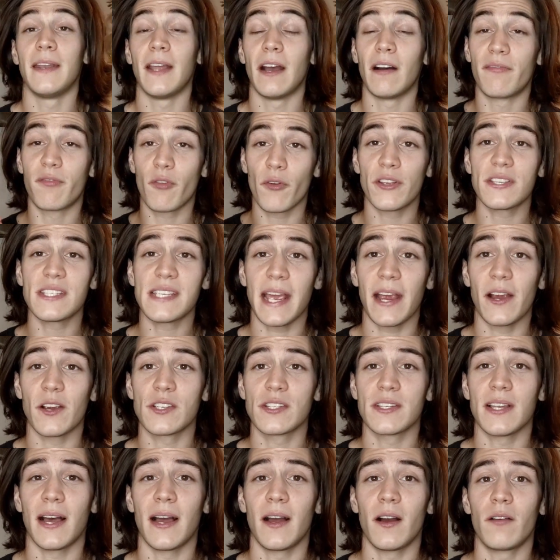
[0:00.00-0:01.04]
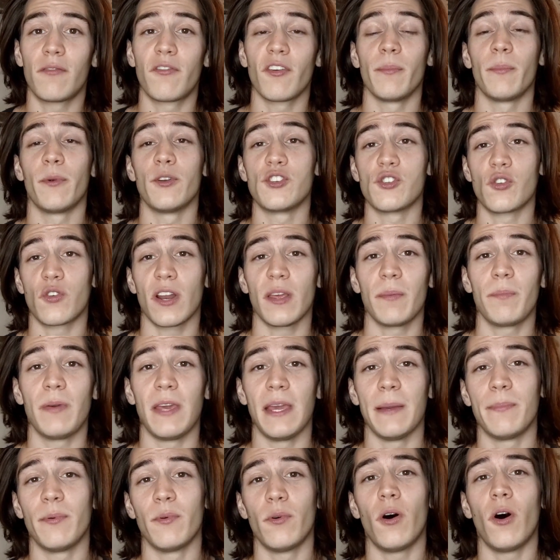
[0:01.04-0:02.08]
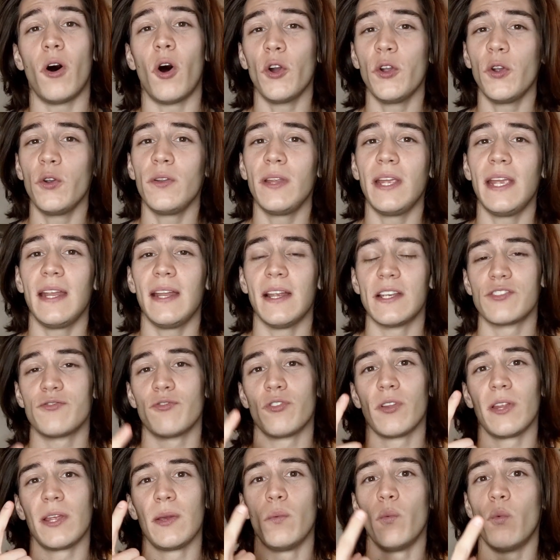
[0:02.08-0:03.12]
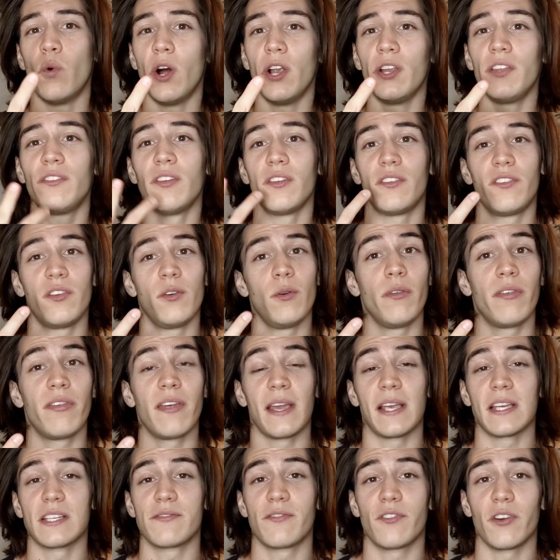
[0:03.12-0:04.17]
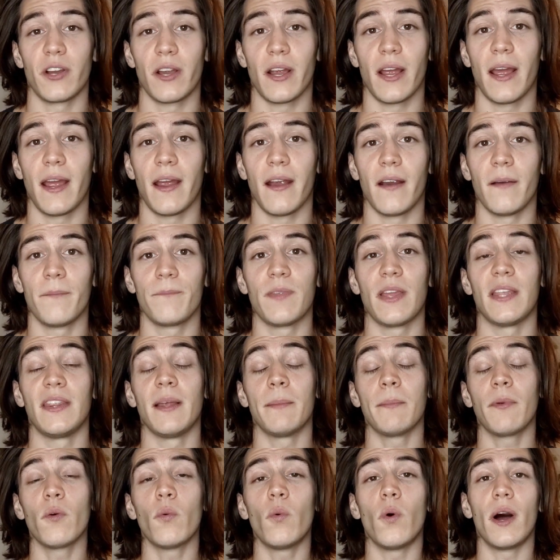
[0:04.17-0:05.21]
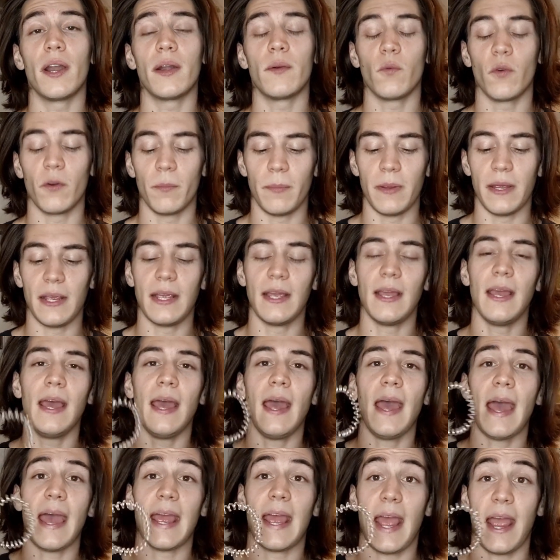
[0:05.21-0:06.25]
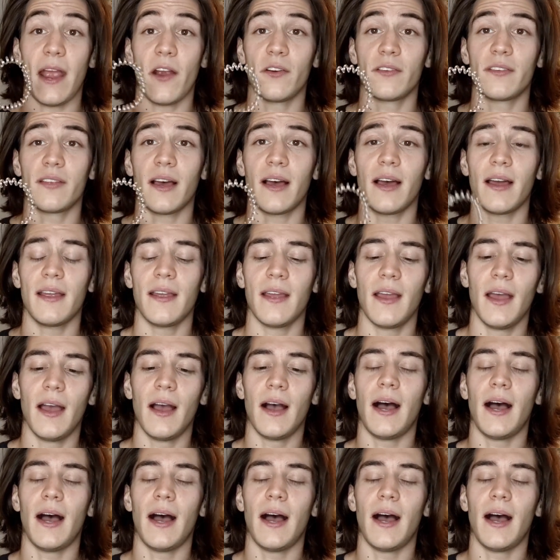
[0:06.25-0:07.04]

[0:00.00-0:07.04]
Now, for this hairstyle, for the majority of people, all you need is really 1 to 2 things for your hair. And number 1 would be a hair tie.